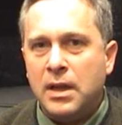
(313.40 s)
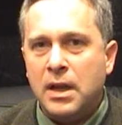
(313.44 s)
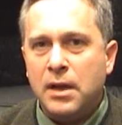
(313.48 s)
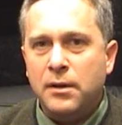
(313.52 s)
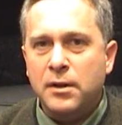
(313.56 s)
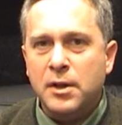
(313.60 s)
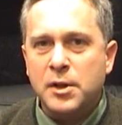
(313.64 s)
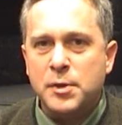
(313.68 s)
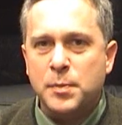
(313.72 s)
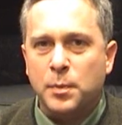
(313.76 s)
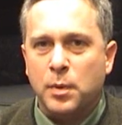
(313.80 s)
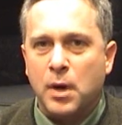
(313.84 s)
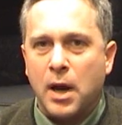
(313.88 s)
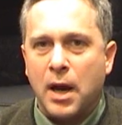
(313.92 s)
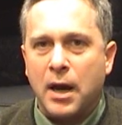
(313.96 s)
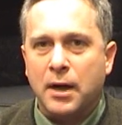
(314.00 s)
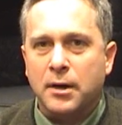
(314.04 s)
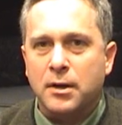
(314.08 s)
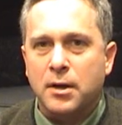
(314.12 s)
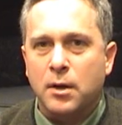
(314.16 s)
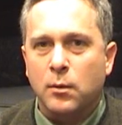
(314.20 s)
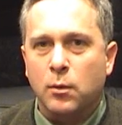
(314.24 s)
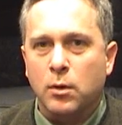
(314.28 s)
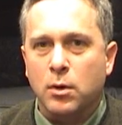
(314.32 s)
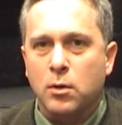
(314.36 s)
in this
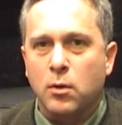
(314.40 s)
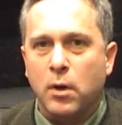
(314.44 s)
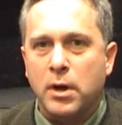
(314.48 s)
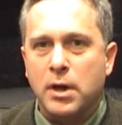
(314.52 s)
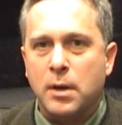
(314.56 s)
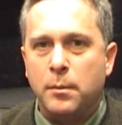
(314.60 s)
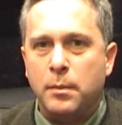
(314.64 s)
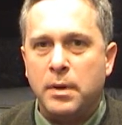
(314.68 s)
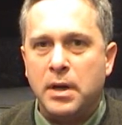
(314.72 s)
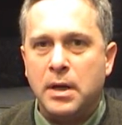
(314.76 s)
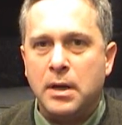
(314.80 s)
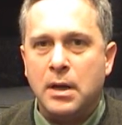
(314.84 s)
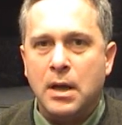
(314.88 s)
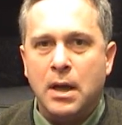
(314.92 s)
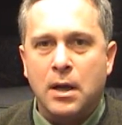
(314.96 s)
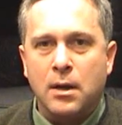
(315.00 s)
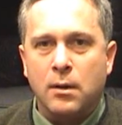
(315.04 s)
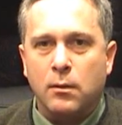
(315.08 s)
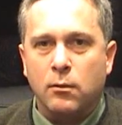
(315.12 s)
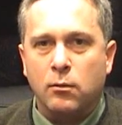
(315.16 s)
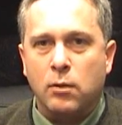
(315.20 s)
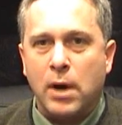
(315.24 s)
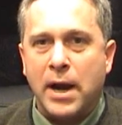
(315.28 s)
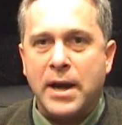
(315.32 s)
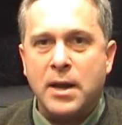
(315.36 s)
product, we're going to be
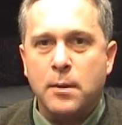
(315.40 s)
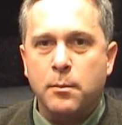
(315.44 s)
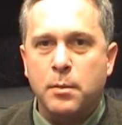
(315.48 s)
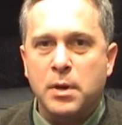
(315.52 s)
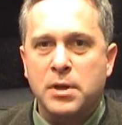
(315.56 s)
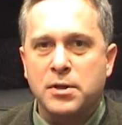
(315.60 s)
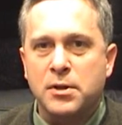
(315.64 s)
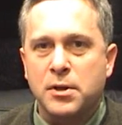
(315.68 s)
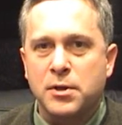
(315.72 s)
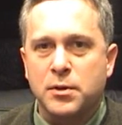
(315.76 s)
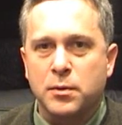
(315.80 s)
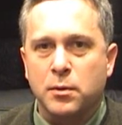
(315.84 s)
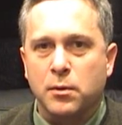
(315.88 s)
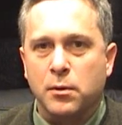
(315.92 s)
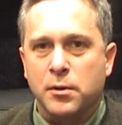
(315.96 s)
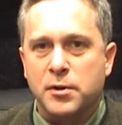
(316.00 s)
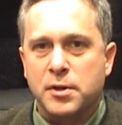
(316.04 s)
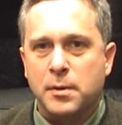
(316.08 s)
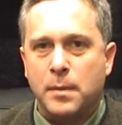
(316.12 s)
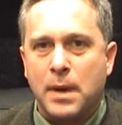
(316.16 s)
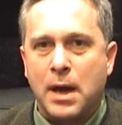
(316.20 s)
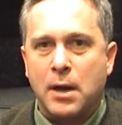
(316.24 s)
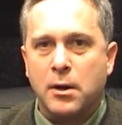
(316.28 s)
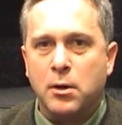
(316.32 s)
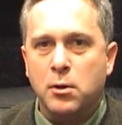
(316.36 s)
writing business
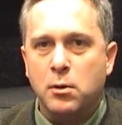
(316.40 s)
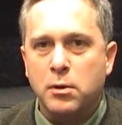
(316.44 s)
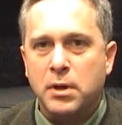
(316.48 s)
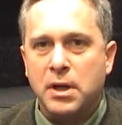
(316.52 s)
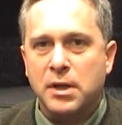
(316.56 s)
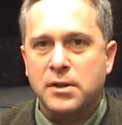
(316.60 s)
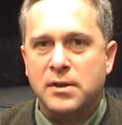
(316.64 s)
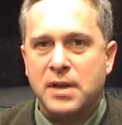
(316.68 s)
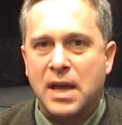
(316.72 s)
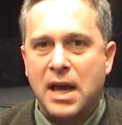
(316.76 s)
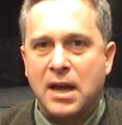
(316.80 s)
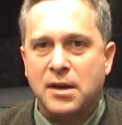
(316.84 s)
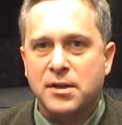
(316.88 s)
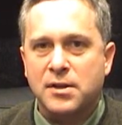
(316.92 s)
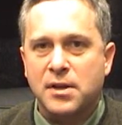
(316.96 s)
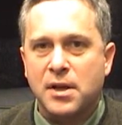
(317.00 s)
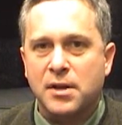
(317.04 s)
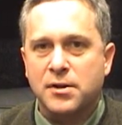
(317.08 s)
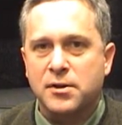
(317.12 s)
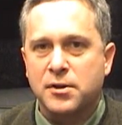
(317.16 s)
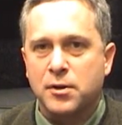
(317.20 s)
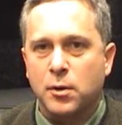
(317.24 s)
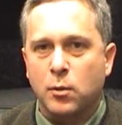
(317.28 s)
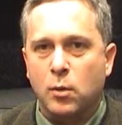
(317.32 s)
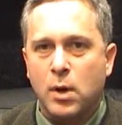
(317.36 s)
rules about who gets
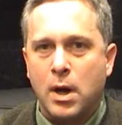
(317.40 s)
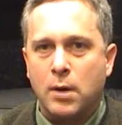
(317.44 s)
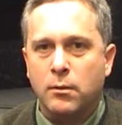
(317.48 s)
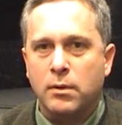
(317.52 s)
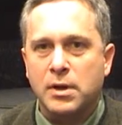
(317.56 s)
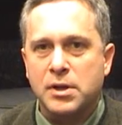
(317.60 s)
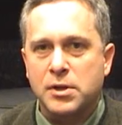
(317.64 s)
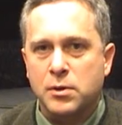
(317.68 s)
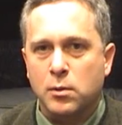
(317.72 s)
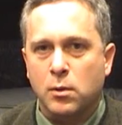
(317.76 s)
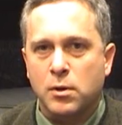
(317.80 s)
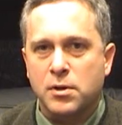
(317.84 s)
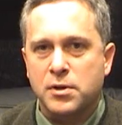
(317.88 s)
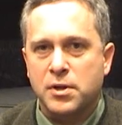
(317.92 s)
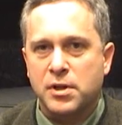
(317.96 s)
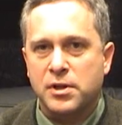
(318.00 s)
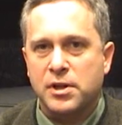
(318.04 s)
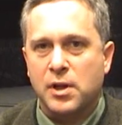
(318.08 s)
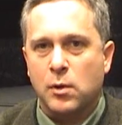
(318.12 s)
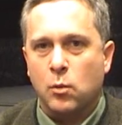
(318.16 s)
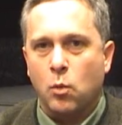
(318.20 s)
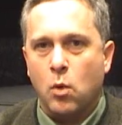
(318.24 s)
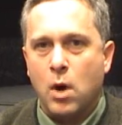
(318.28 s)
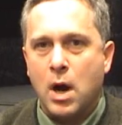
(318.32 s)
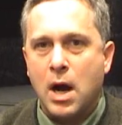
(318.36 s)
access to what
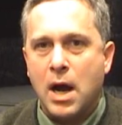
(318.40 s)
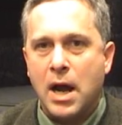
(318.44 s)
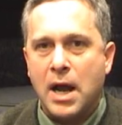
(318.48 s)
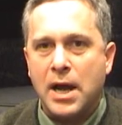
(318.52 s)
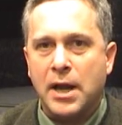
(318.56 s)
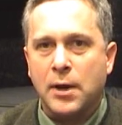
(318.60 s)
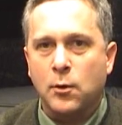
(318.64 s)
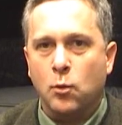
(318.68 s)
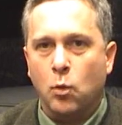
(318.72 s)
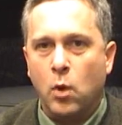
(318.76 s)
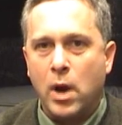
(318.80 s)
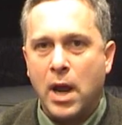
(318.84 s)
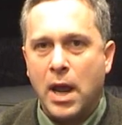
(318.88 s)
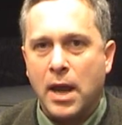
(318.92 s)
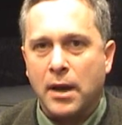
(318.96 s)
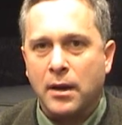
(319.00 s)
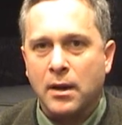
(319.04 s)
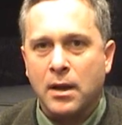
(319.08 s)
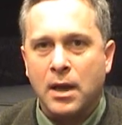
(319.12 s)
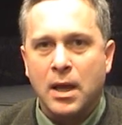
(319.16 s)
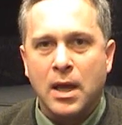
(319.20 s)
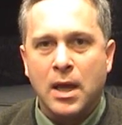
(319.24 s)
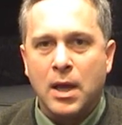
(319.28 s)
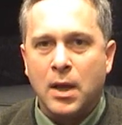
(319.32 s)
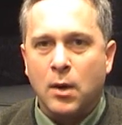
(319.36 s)
resources and why and
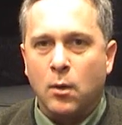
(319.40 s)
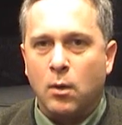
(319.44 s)
when.